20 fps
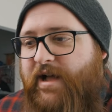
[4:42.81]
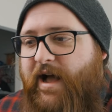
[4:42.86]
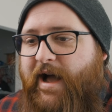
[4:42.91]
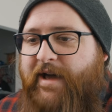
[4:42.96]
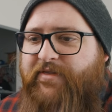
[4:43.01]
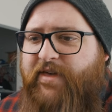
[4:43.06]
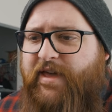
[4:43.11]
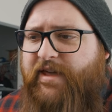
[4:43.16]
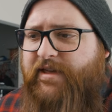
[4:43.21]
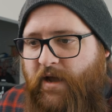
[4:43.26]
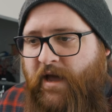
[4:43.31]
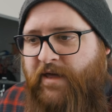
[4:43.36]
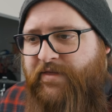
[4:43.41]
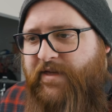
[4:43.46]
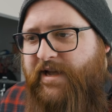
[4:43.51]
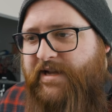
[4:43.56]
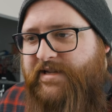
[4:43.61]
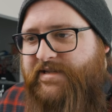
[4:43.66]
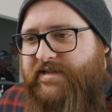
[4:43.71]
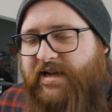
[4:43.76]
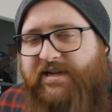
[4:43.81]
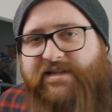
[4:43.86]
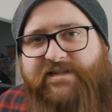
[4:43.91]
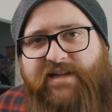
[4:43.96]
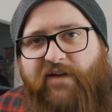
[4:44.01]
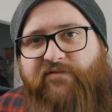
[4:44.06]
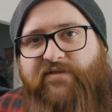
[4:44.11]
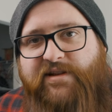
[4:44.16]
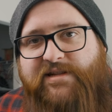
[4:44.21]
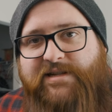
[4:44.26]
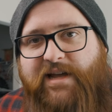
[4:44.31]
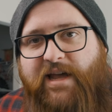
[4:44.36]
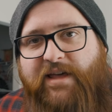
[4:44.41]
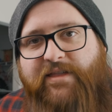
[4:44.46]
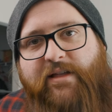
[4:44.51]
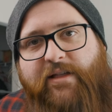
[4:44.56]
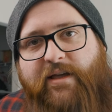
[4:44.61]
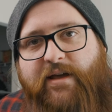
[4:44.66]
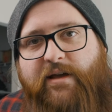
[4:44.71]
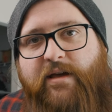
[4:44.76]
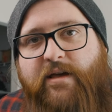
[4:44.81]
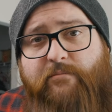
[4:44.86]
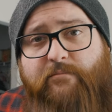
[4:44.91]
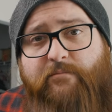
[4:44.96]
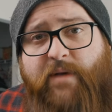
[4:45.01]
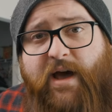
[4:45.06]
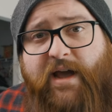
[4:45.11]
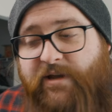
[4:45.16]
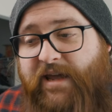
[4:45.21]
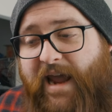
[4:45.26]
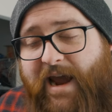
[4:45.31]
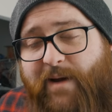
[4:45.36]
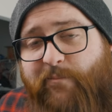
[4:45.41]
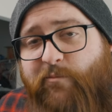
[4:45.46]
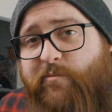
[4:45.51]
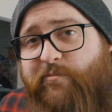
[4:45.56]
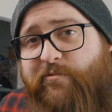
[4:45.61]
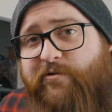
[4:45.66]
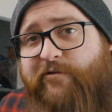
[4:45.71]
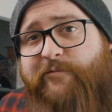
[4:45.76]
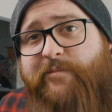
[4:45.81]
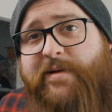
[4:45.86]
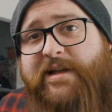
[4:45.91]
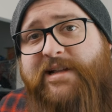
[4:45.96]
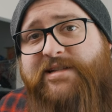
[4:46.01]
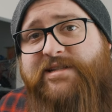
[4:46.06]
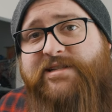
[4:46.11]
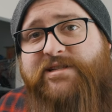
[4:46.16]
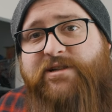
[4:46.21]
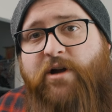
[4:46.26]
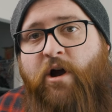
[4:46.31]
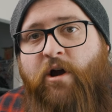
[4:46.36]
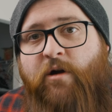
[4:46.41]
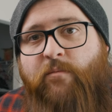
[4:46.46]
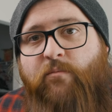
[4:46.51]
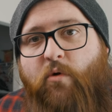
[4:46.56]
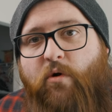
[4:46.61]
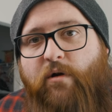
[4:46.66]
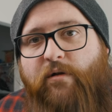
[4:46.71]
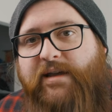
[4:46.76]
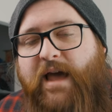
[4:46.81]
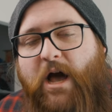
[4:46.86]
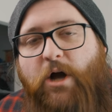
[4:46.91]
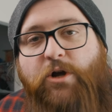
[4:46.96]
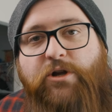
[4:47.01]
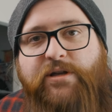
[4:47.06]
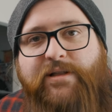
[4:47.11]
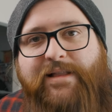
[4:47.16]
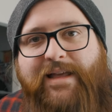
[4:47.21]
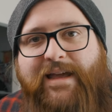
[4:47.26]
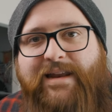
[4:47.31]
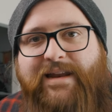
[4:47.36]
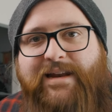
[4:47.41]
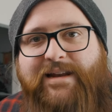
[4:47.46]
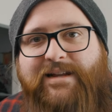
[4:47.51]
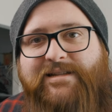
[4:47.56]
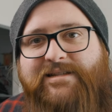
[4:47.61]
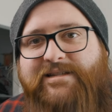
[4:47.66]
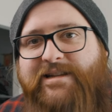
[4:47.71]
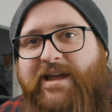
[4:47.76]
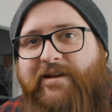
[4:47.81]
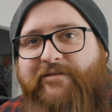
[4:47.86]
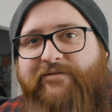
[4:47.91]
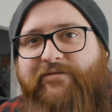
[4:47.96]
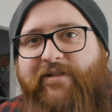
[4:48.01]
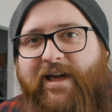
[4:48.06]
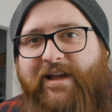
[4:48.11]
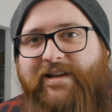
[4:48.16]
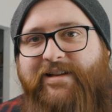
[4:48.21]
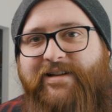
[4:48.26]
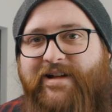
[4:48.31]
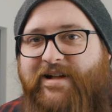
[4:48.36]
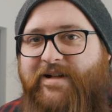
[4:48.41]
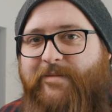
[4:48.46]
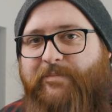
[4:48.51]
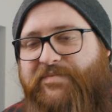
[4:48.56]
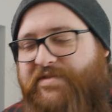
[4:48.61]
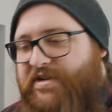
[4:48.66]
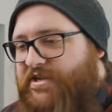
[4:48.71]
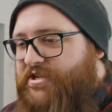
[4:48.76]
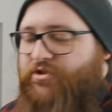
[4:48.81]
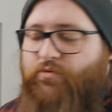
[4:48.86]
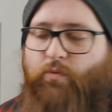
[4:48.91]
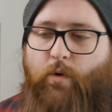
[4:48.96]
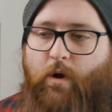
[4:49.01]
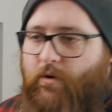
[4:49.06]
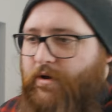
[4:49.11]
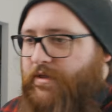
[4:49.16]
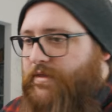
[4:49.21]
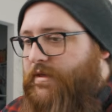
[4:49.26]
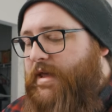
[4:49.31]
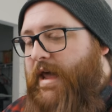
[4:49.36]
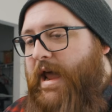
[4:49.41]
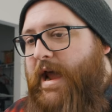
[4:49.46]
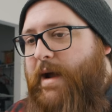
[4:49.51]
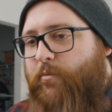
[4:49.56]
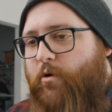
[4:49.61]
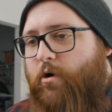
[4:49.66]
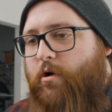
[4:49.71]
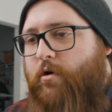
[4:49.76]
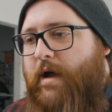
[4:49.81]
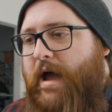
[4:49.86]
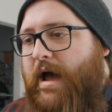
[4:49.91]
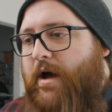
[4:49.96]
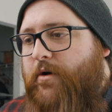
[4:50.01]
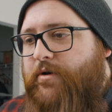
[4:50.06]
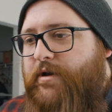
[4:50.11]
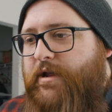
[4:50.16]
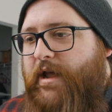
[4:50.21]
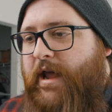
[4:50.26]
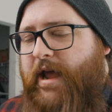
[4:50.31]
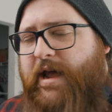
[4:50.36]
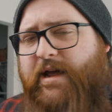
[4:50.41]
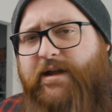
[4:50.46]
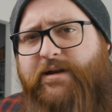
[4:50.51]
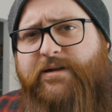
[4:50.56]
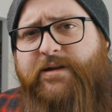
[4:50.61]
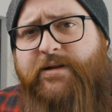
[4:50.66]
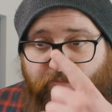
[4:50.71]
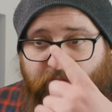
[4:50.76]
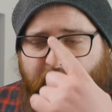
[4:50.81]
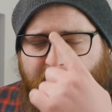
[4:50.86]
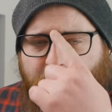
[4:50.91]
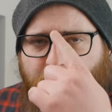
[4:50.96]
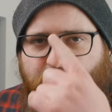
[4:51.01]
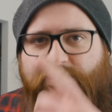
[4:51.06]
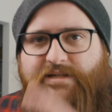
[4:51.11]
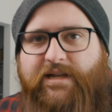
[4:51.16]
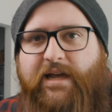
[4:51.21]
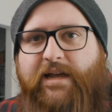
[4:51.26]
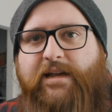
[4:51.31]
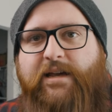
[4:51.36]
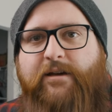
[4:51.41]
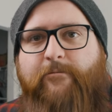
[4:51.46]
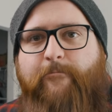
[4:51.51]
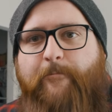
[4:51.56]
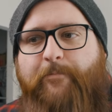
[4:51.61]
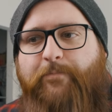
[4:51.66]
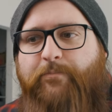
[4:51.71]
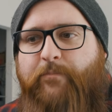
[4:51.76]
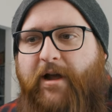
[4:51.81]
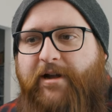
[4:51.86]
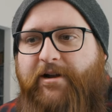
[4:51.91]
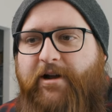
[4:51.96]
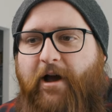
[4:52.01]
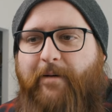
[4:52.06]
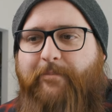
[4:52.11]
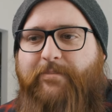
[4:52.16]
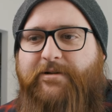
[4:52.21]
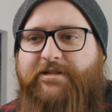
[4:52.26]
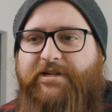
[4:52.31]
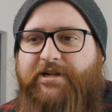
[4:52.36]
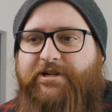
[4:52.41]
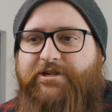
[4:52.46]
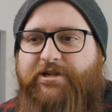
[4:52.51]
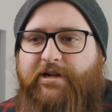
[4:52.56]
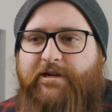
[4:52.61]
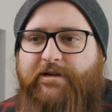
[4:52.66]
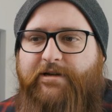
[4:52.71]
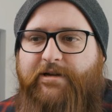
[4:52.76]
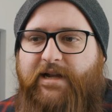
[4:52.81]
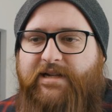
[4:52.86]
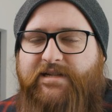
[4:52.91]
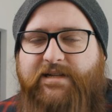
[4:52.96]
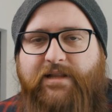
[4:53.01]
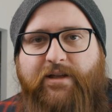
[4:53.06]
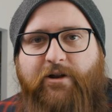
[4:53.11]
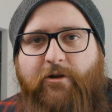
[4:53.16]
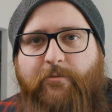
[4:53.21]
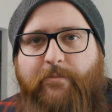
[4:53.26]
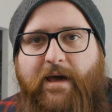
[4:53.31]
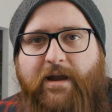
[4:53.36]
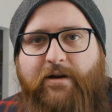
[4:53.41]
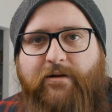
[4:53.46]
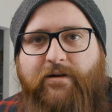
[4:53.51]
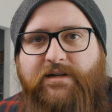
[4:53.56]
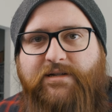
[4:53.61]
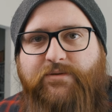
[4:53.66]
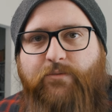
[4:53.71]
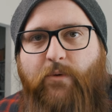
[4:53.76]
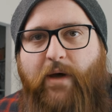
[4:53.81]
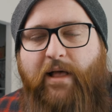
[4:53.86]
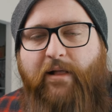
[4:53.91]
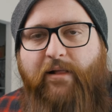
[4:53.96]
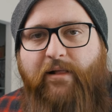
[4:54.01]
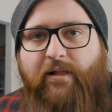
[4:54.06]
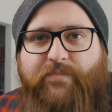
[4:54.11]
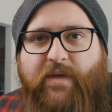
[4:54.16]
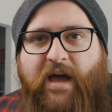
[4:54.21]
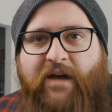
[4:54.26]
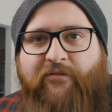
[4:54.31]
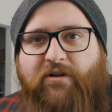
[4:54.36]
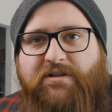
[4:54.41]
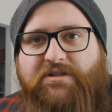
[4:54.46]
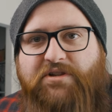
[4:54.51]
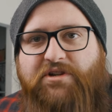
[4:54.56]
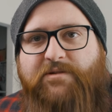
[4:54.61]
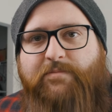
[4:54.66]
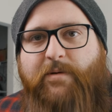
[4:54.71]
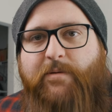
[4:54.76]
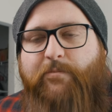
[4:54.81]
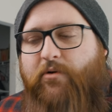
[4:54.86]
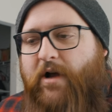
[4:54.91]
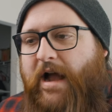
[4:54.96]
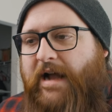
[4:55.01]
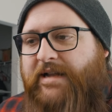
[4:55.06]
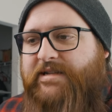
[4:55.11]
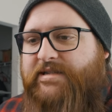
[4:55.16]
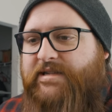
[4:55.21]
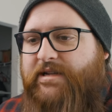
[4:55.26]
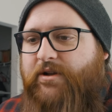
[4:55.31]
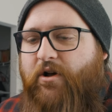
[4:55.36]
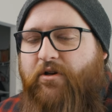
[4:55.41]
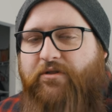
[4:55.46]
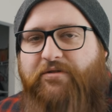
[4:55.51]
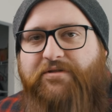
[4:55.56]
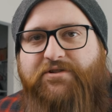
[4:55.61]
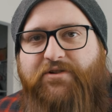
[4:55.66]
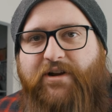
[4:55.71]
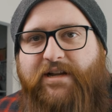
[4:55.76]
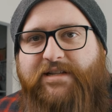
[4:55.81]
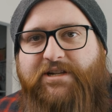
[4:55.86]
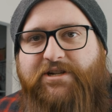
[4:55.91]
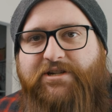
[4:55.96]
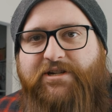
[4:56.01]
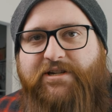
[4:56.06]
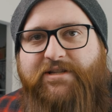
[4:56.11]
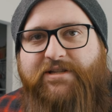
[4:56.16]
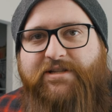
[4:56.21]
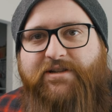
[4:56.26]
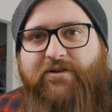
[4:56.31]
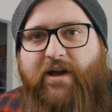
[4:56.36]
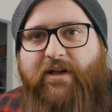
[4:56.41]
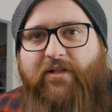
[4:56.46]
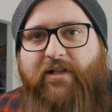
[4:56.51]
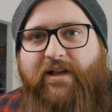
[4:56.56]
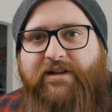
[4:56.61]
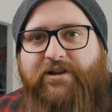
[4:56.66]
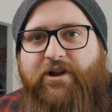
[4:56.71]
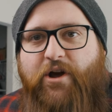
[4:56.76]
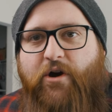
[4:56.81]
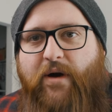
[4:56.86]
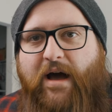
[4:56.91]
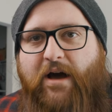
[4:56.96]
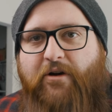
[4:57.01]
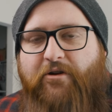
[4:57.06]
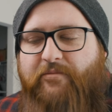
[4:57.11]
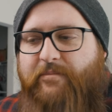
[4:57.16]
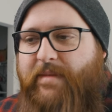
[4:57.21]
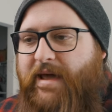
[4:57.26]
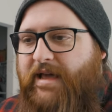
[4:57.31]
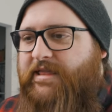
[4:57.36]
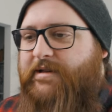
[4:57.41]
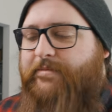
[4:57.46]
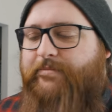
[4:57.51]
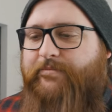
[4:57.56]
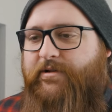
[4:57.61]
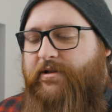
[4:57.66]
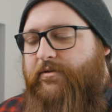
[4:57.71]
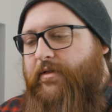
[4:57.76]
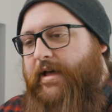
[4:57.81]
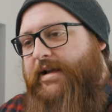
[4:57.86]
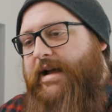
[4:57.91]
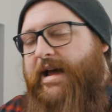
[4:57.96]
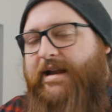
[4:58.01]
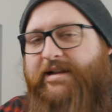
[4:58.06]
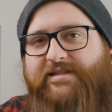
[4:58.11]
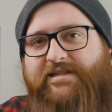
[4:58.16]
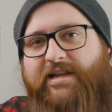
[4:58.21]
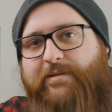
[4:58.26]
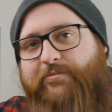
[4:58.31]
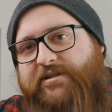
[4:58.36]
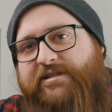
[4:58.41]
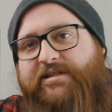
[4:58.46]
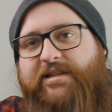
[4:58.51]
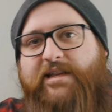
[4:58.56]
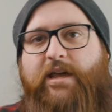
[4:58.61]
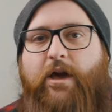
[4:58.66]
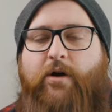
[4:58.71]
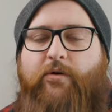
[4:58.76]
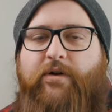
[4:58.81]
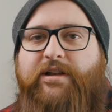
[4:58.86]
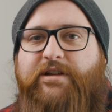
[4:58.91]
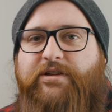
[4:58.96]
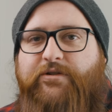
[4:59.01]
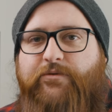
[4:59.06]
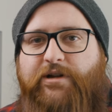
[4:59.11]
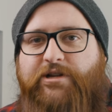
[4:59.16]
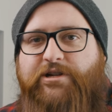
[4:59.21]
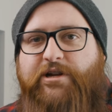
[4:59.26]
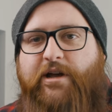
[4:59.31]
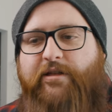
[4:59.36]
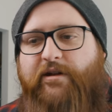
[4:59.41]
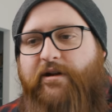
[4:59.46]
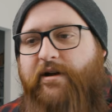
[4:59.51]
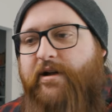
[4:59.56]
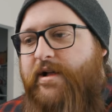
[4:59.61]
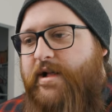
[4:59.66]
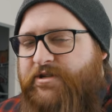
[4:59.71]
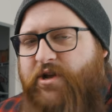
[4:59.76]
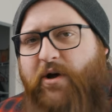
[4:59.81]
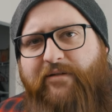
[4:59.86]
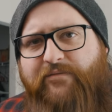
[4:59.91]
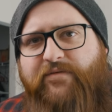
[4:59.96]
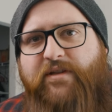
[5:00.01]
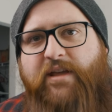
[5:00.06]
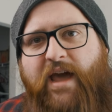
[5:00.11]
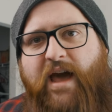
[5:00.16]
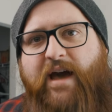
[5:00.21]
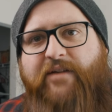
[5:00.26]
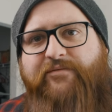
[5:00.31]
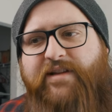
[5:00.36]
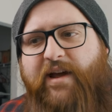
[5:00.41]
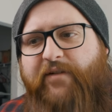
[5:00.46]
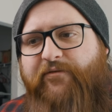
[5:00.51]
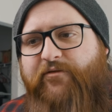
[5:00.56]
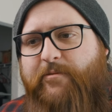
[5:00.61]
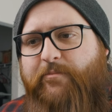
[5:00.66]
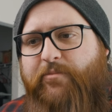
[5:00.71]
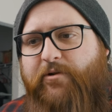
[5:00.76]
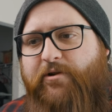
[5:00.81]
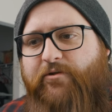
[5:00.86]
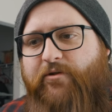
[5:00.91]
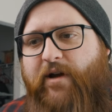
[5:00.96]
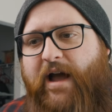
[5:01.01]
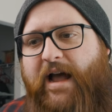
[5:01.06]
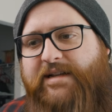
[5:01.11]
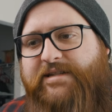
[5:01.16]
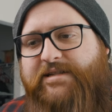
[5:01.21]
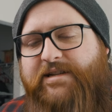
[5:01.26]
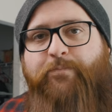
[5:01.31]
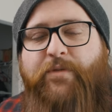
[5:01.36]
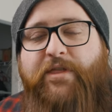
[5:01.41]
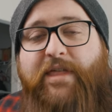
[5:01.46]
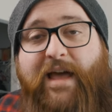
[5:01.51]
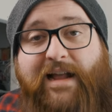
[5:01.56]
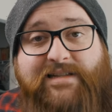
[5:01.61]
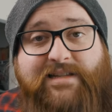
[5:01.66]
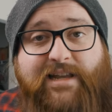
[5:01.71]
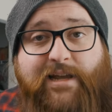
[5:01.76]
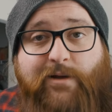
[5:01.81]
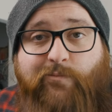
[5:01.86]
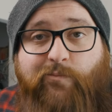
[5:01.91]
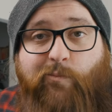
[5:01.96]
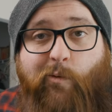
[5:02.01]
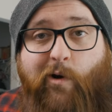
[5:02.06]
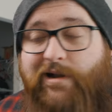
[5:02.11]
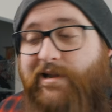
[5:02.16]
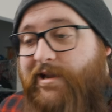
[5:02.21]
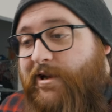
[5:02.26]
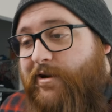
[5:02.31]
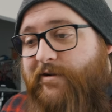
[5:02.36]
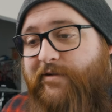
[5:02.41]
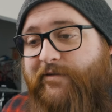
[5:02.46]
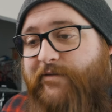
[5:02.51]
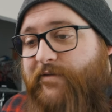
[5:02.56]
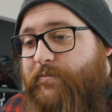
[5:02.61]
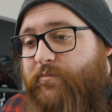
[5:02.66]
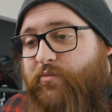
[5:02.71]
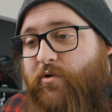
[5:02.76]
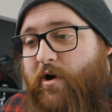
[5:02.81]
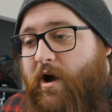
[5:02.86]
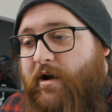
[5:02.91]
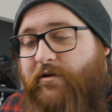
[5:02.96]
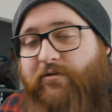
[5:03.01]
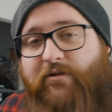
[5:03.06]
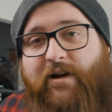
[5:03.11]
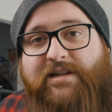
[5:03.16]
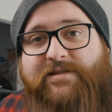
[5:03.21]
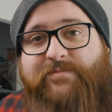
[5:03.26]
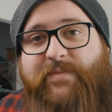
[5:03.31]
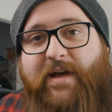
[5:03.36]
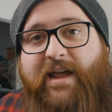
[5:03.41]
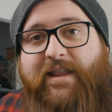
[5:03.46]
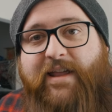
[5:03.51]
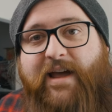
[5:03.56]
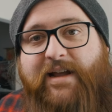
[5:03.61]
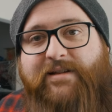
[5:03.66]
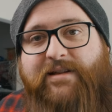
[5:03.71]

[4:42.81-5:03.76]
I think it's like safe to say that like my camera movements are more calculated instead of like just throwing the camera around. And like it looks like my composition is a little better as well. I've also just been practicing all those transitions, so I like know how to make them like kind of seamlessly go into each other. So I've definitely progressed, but that's like 1 year of progress, man.